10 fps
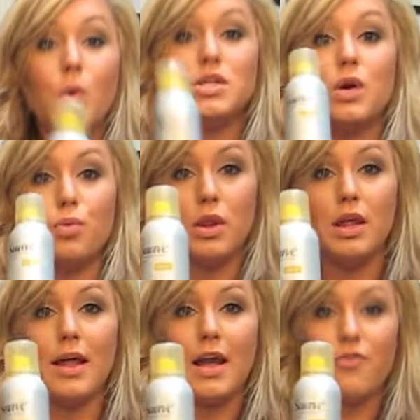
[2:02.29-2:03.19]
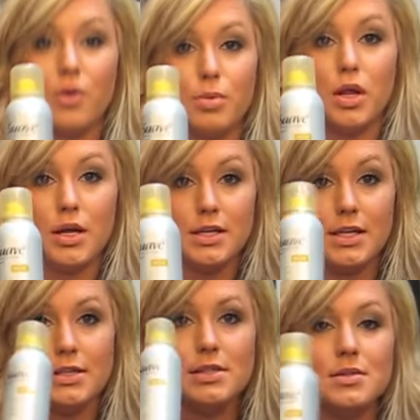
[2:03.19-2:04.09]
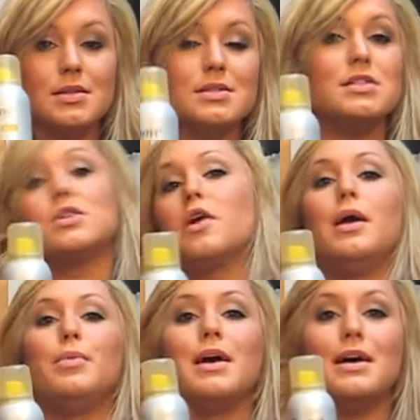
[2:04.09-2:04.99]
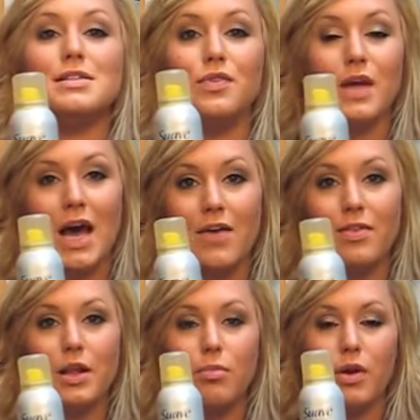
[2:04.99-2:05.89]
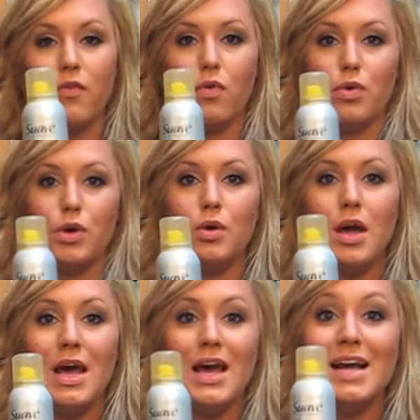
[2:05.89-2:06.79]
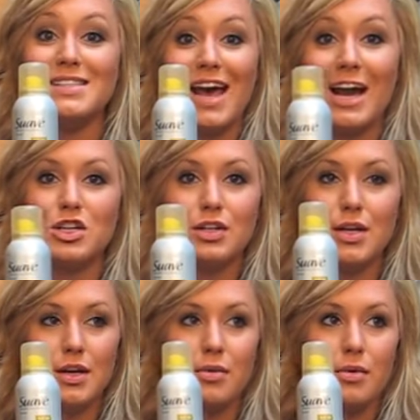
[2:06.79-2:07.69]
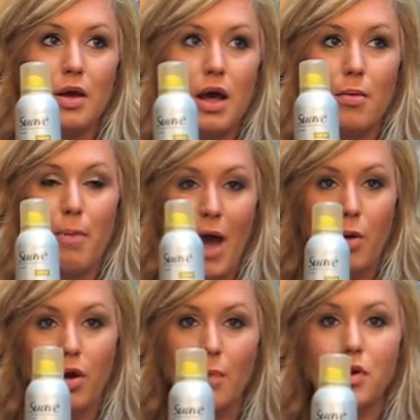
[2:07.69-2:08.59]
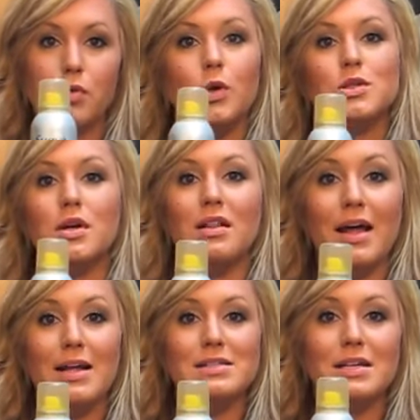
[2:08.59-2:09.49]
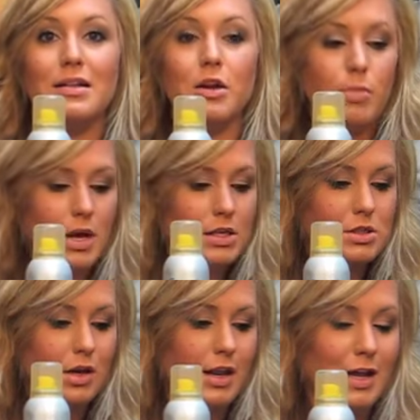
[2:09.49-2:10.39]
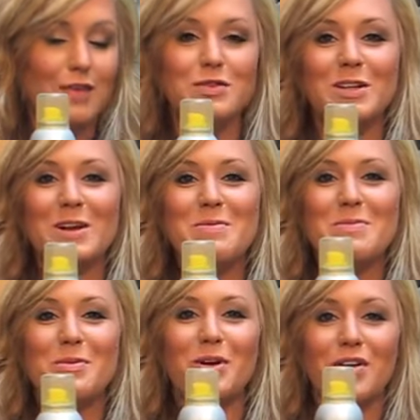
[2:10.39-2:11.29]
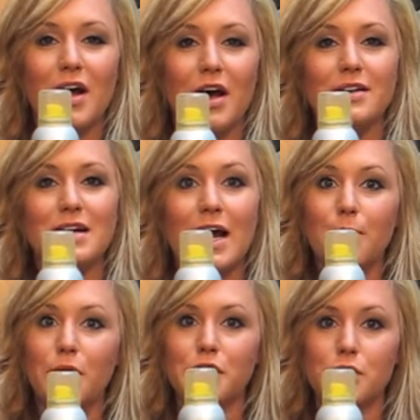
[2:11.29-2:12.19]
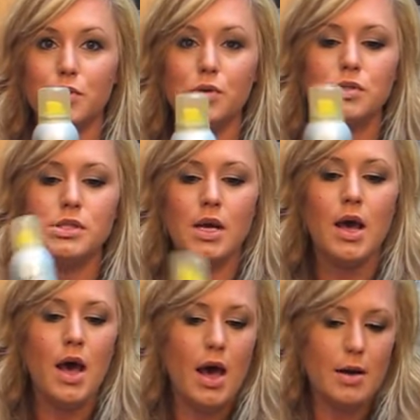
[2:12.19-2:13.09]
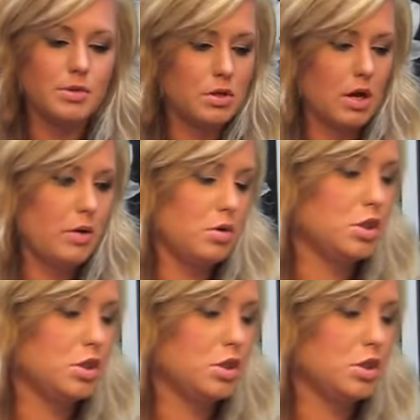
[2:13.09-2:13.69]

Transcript: which I really like. For blondies, this is great because if you have a little bit of a root, it's actually going to powder up your root so it lightens it a little bit, so it kind of gives you a little bit more time on your roots. So I will